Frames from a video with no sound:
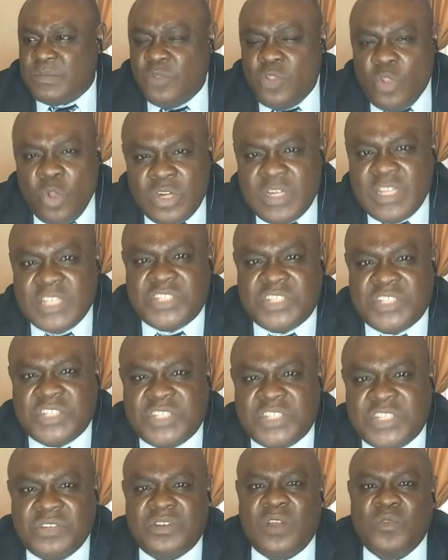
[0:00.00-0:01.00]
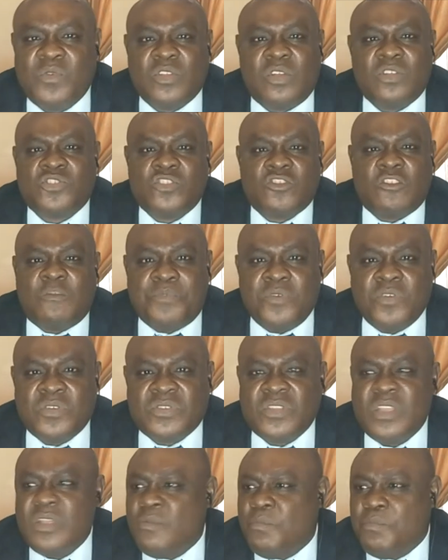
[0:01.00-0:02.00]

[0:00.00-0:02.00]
load the children with all sorts of books,